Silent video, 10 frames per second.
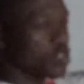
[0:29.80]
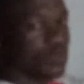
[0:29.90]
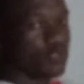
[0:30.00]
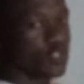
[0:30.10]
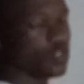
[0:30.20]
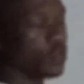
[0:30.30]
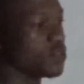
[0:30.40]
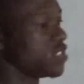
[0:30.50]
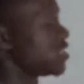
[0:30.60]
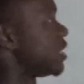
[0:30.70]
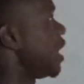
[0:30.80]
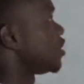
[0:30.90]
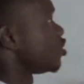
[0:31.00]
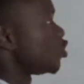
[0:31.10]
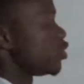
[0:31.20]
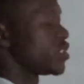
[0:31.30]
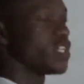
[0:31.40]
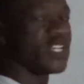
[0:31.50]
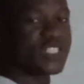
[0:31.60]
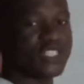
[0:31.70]
to the molecule of system has to do with
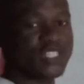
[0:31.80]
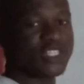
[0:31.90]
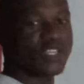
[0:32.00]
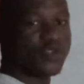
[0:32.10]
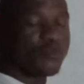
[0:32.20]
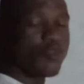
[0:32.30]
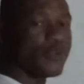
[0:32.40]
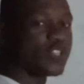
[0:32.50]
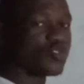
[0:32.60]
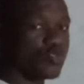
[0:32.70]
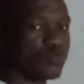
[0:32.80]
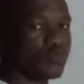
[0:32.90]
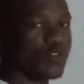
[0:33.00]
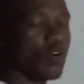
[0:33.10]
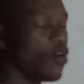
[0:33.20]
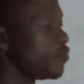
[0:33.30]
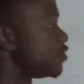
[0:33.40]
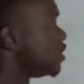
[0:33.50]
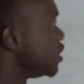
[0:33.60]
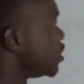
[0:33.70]
the momentum of
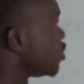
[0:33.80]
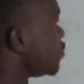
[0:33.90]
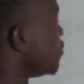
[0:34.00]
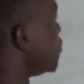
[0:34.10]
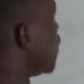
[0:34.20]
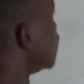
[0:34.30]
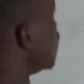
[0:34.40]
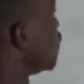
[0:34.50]
this body